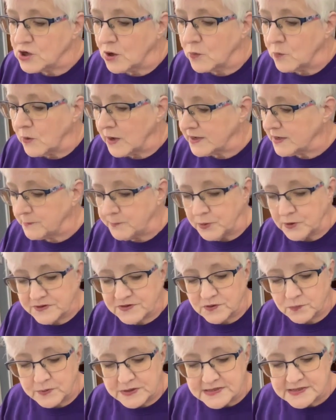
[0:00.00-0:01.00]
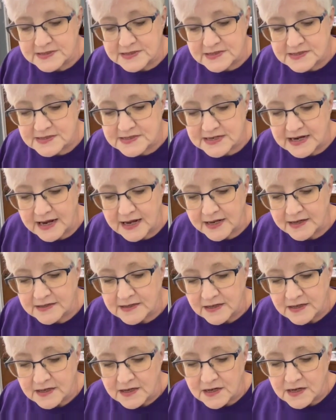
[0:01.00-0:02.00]
don't want to put the Resist
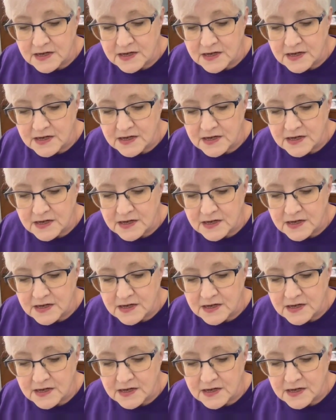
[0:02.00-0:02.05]
on